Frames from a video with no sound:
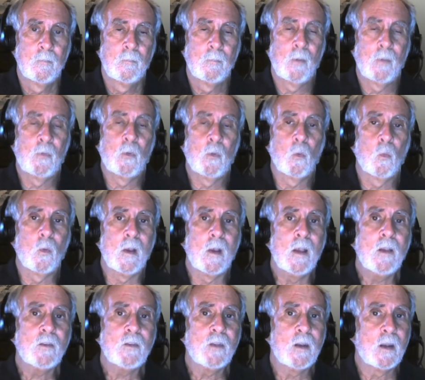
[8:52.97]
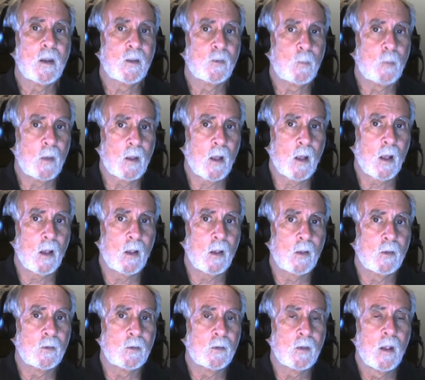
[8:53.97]
But the reason is
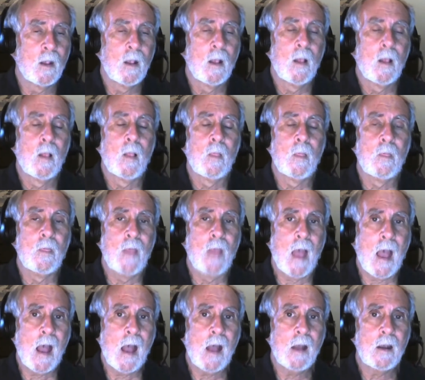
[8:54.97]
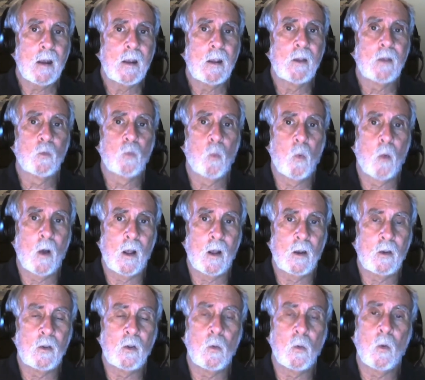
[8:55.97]
because that is what
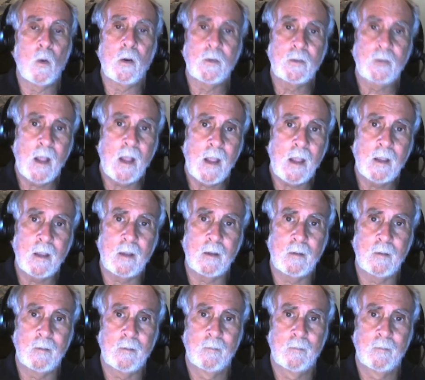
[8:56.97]
you are saying."